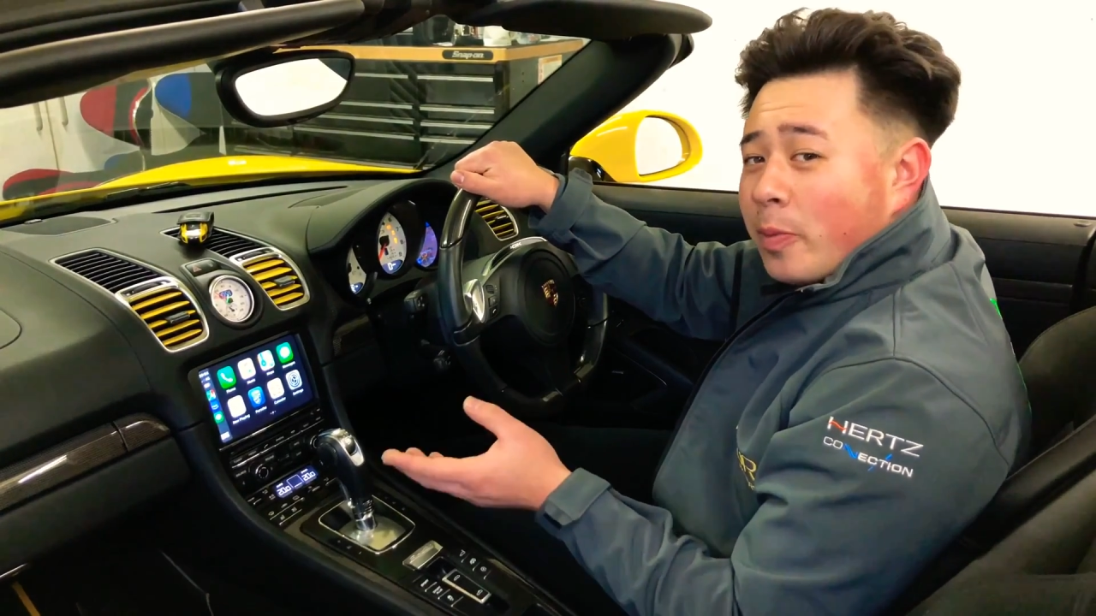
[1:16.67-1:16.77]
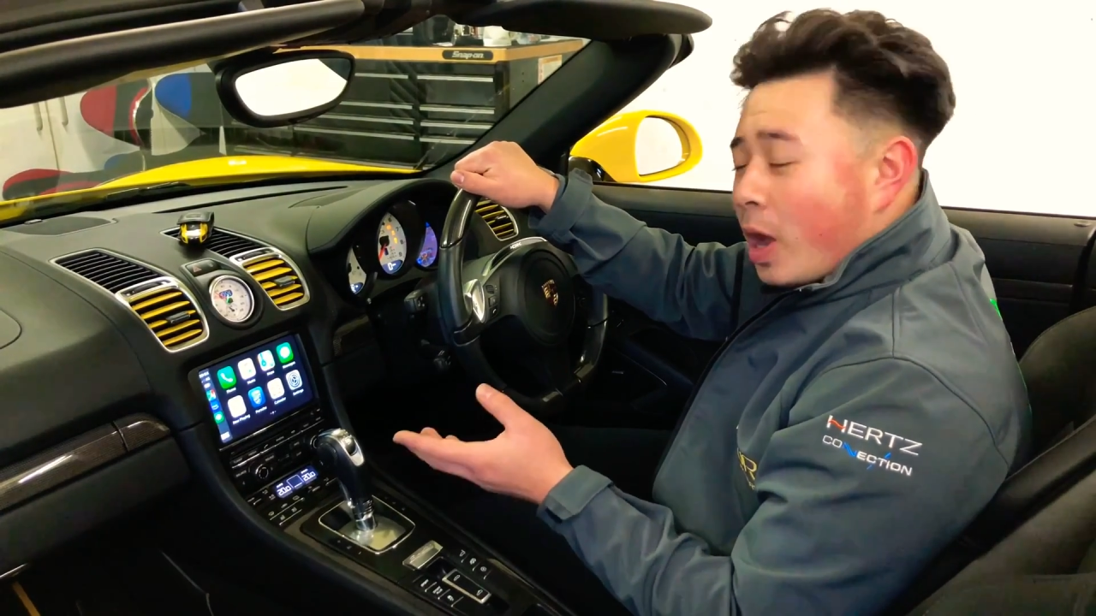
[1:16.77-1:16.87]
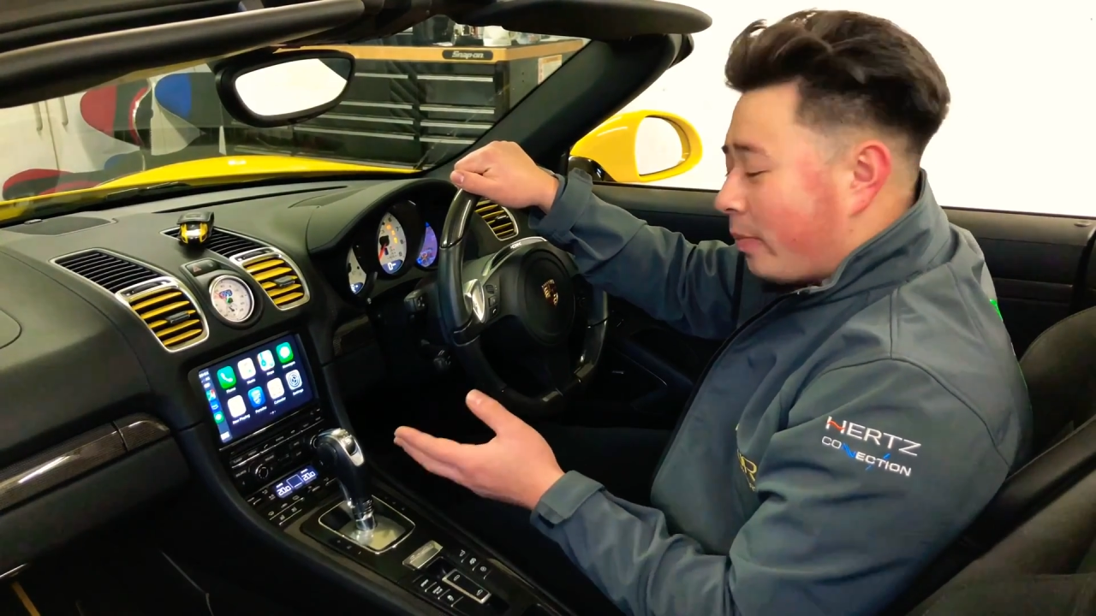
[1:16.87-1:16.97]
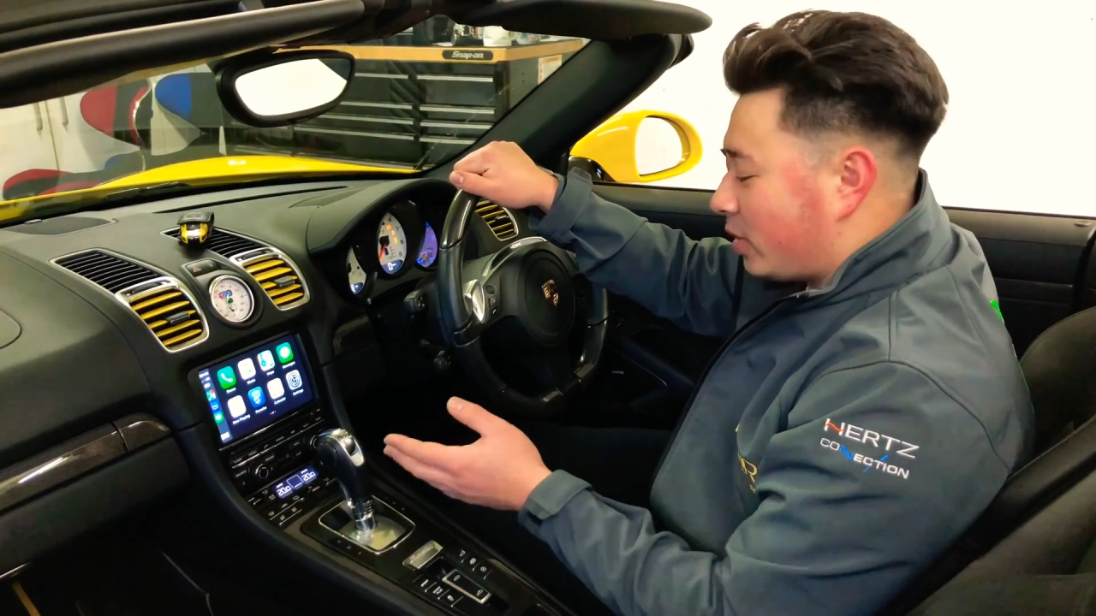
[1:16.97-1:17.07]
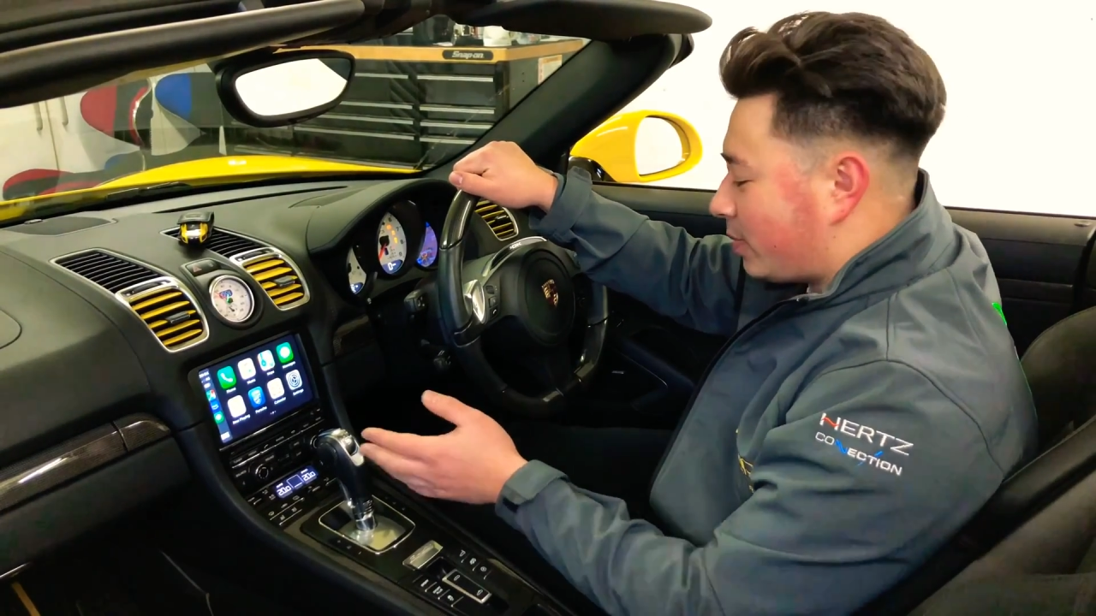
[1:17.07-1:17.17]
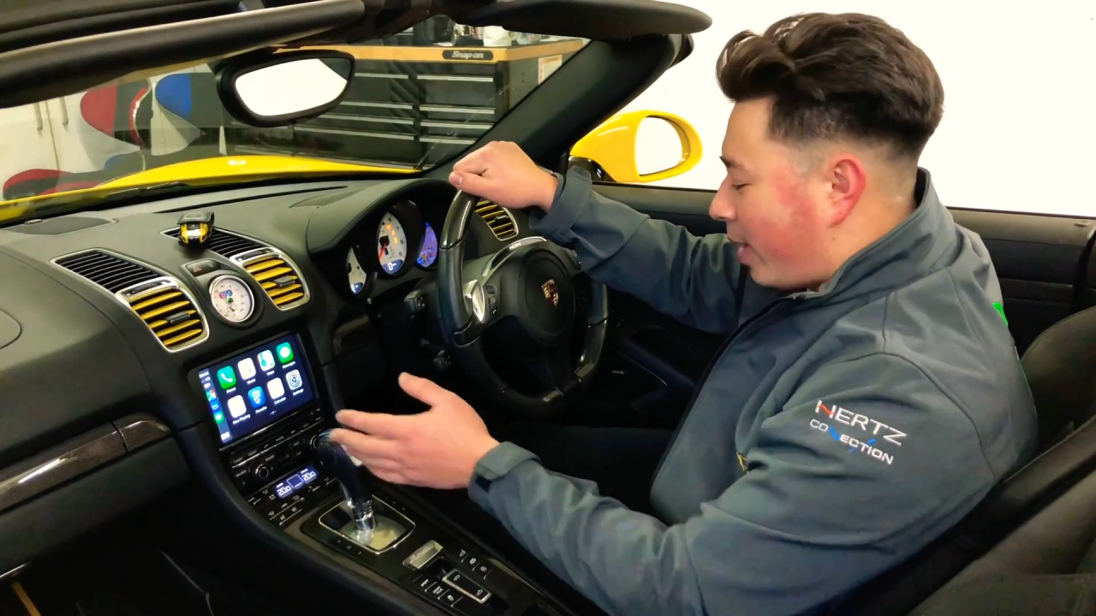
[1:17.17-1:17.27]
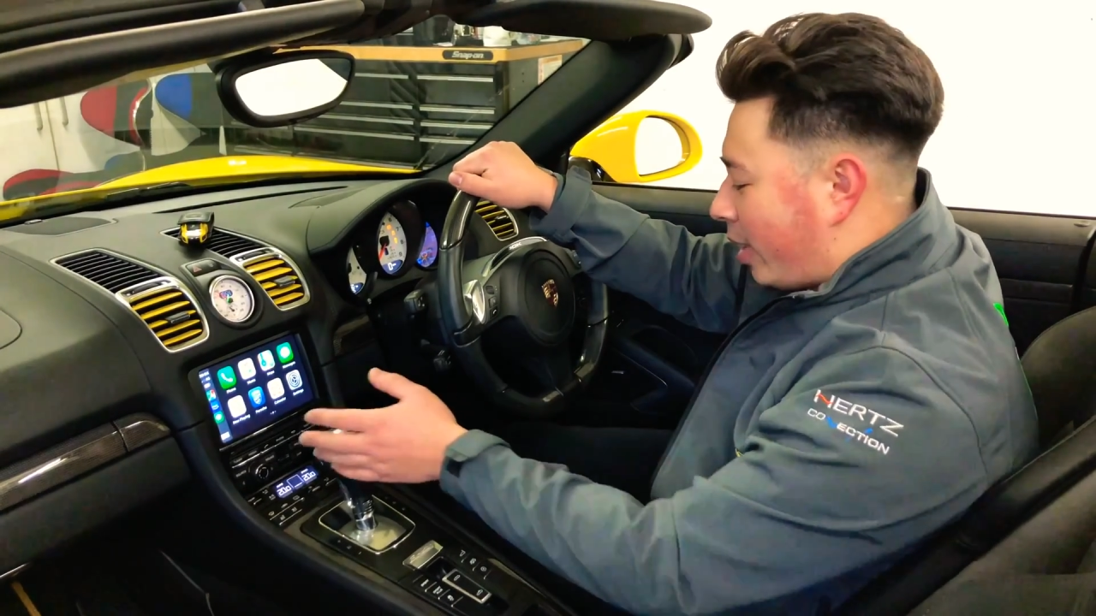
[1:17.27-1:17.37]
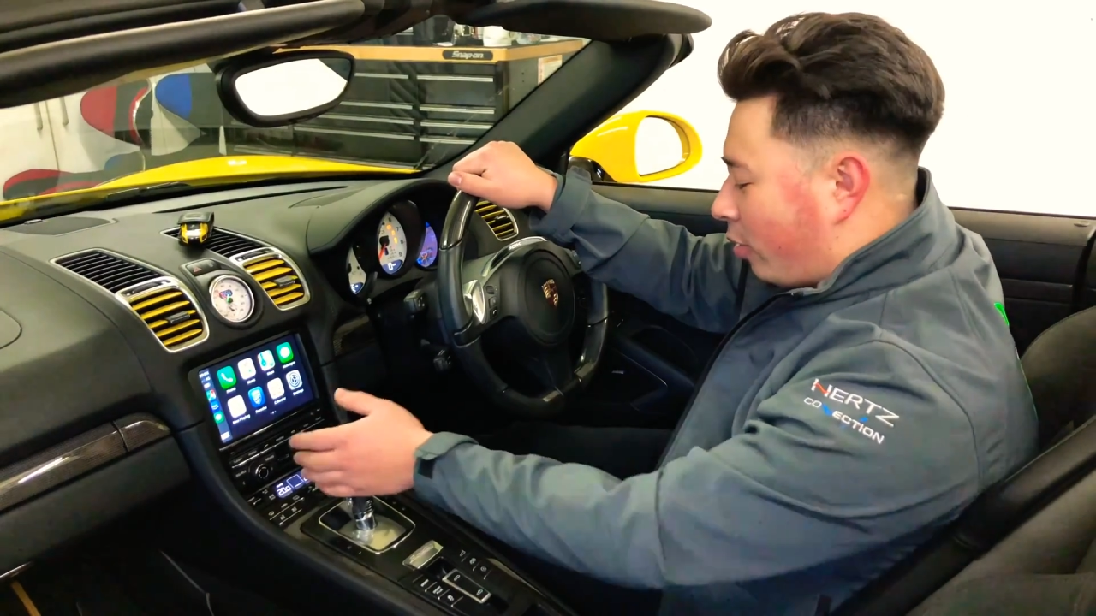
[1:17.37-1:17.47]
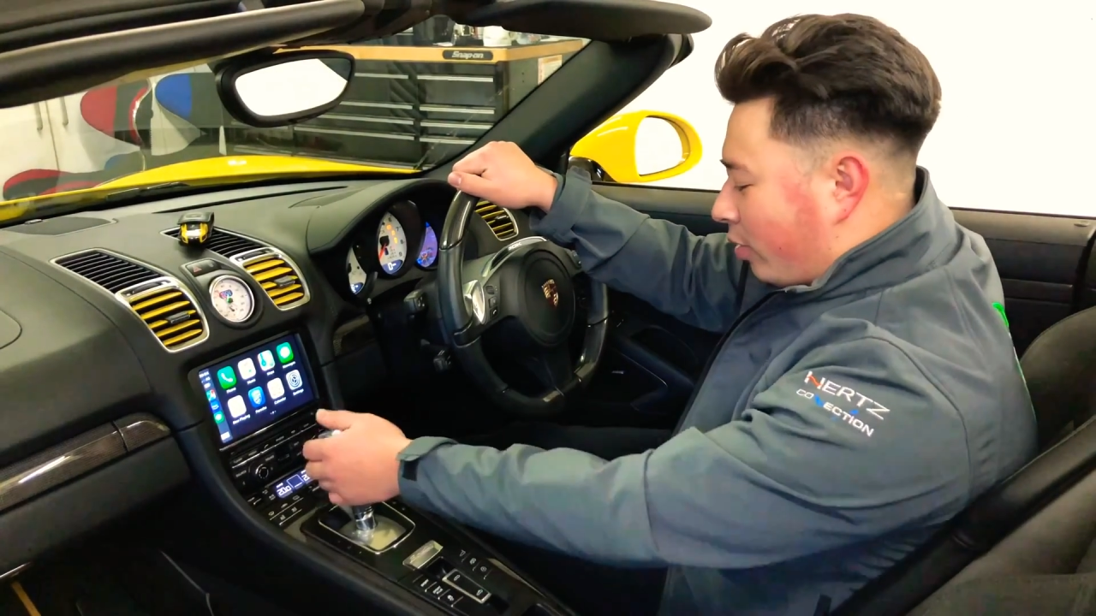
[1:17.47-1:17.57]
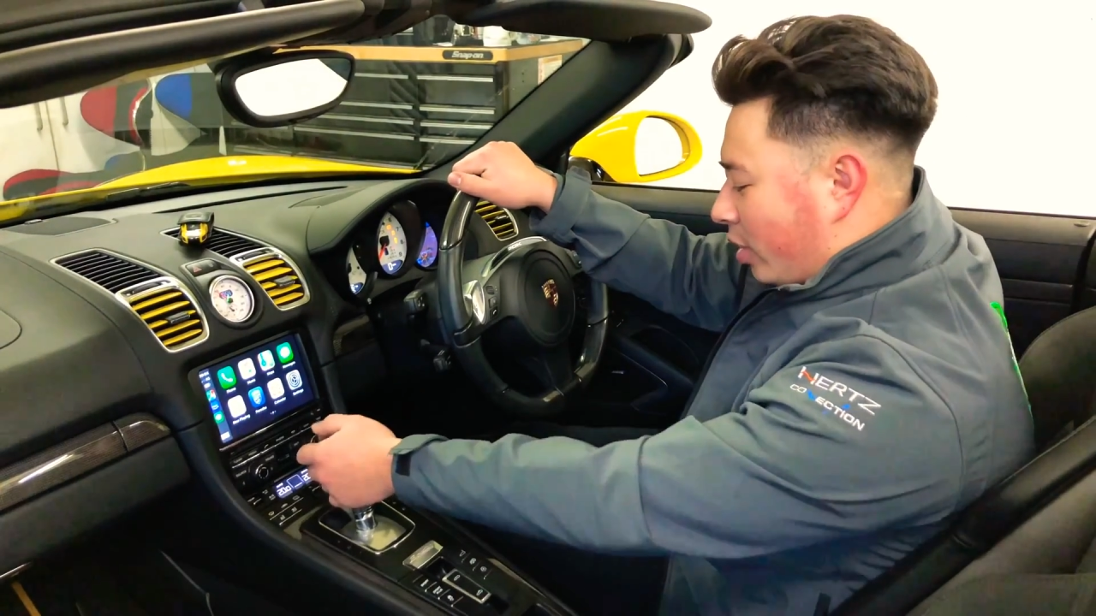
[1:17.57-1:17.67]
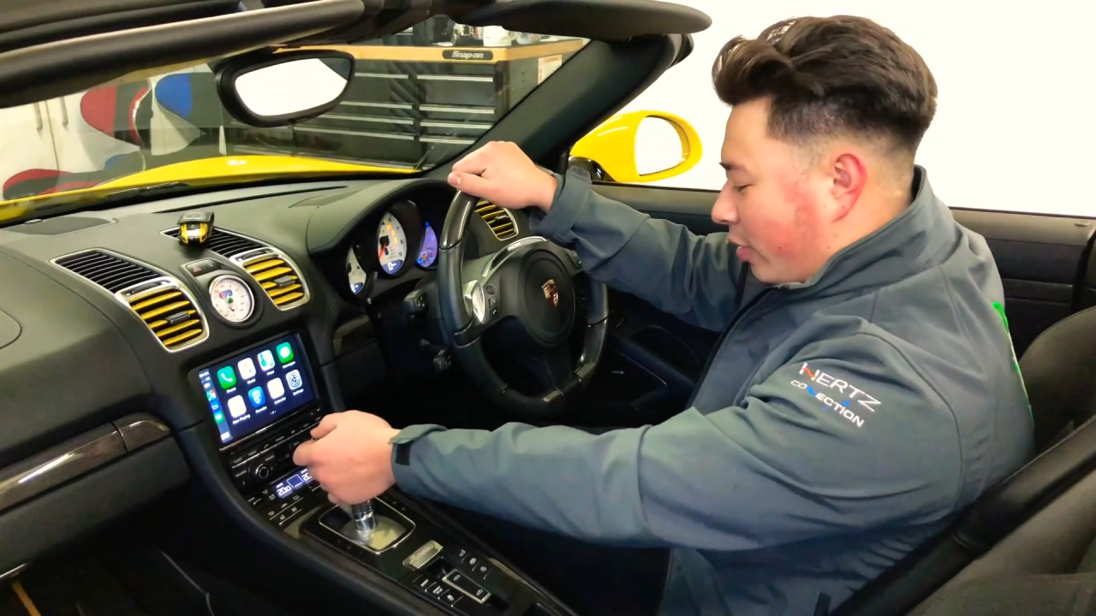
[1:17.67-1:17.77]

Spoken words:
come displayed on the